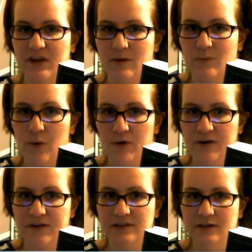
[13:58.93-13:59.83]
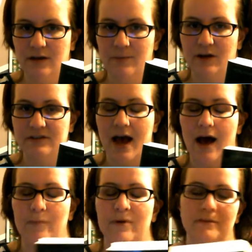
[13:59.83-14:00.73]
important about to
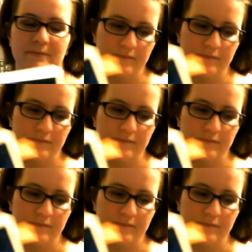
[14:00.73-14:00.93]
happen.